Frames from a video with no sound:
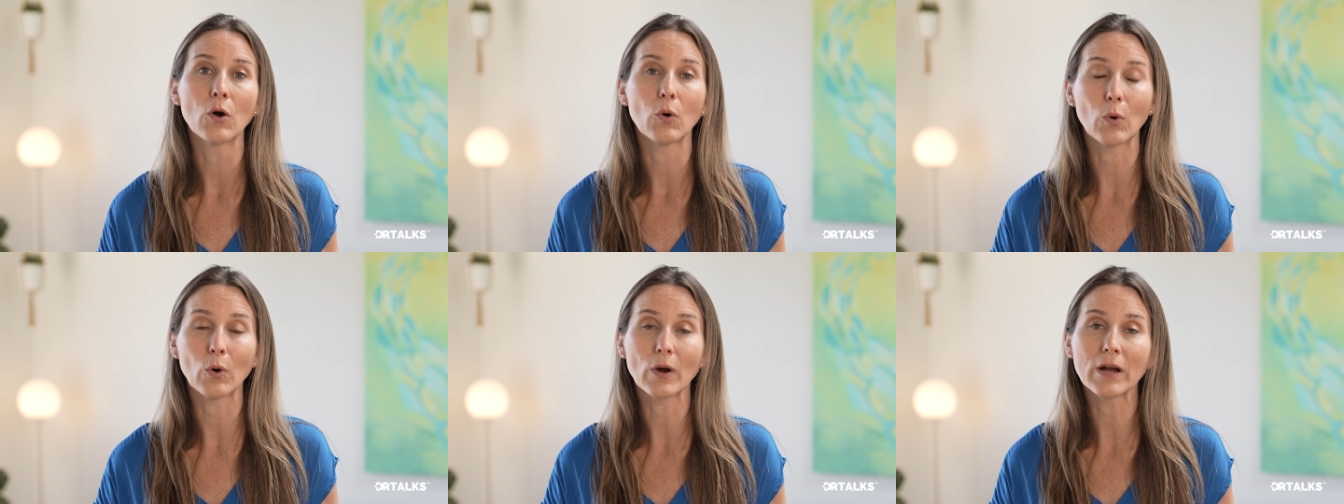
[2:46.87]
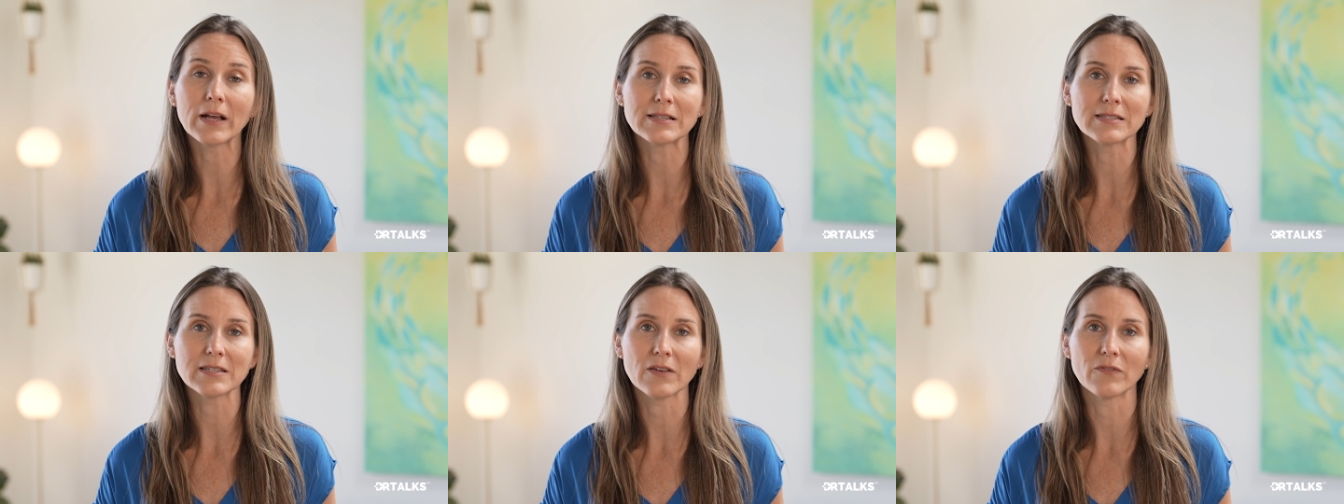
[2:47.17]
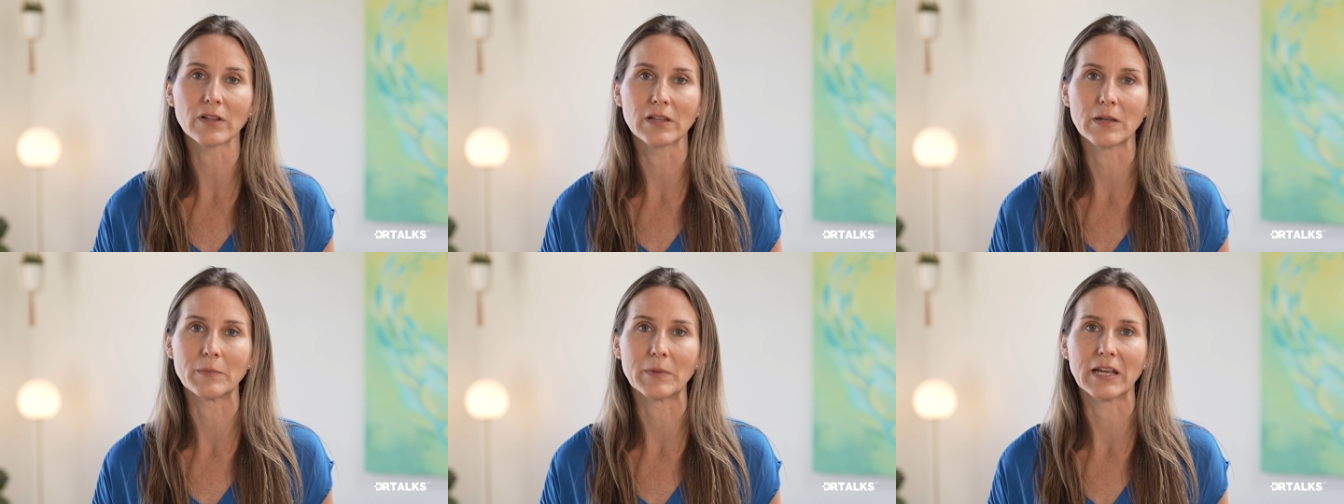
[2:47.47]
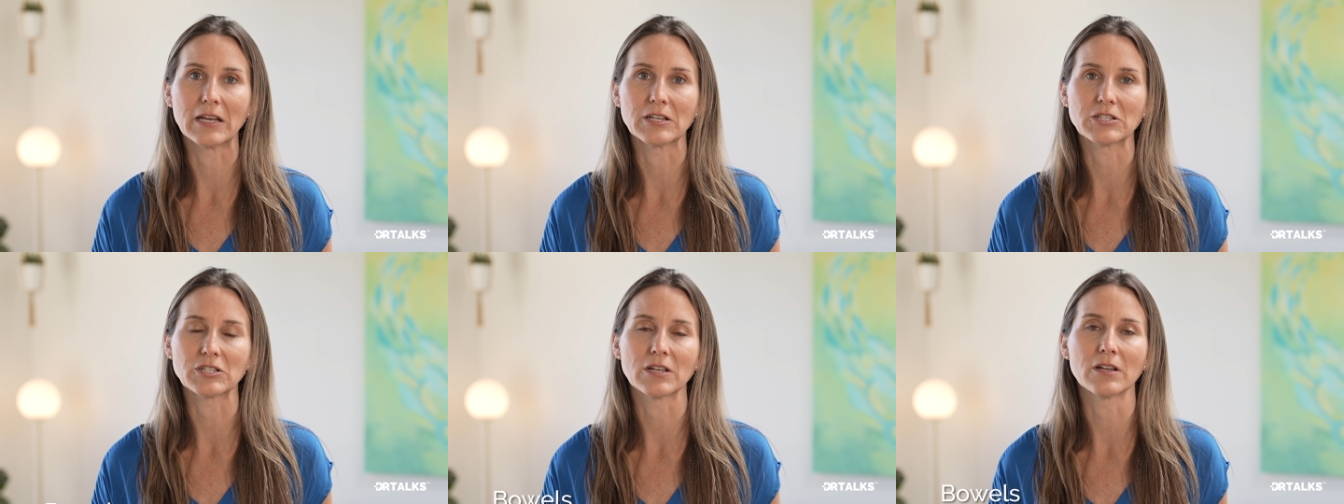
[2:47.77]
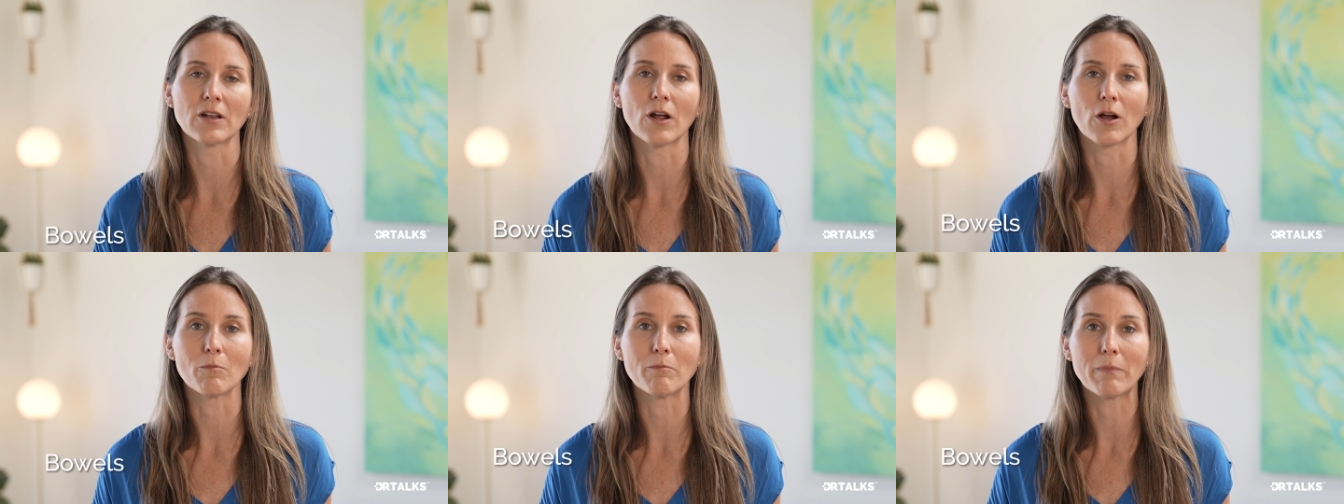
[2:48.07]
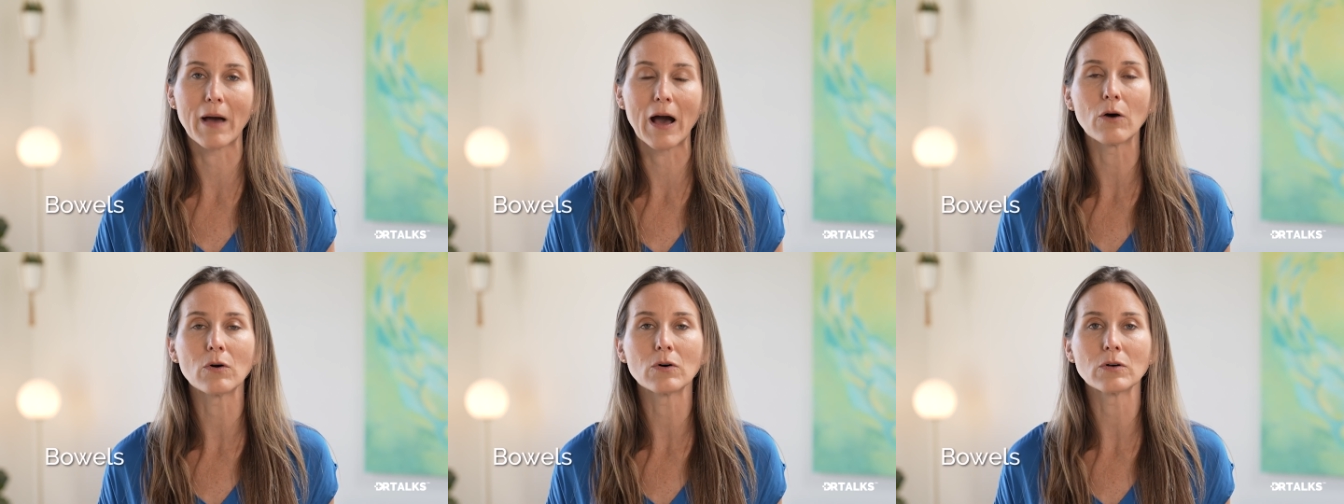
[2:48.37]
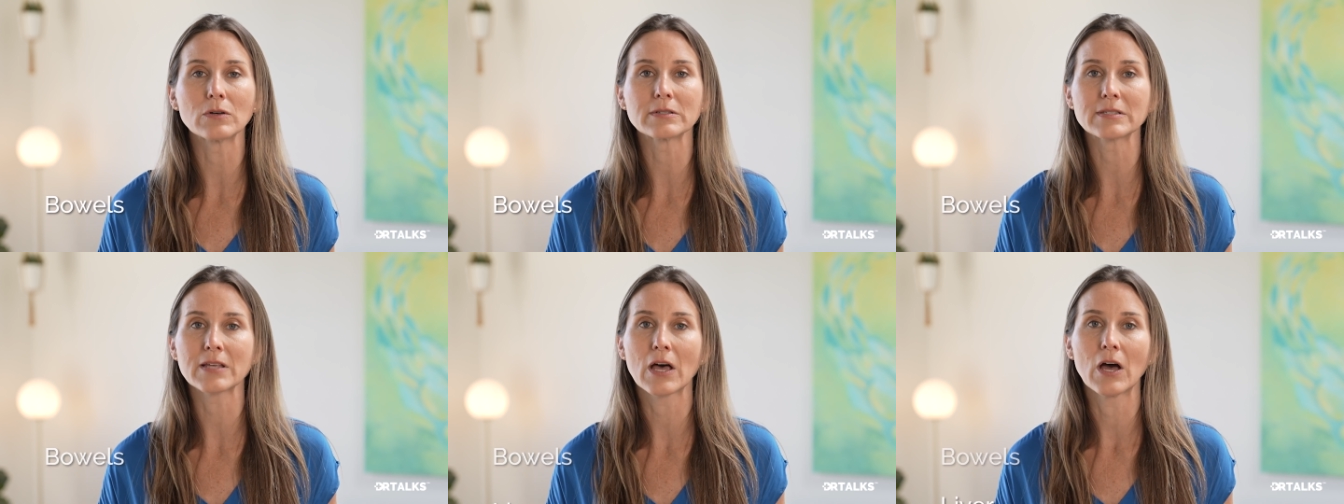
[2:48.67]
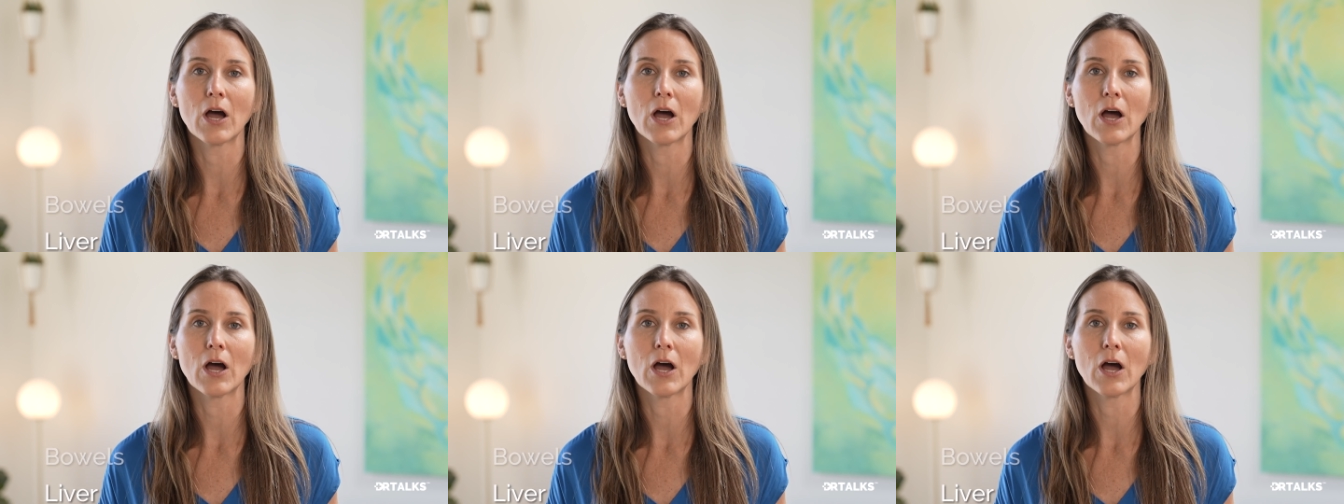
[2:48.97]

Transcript: organs of elimination, our bowels,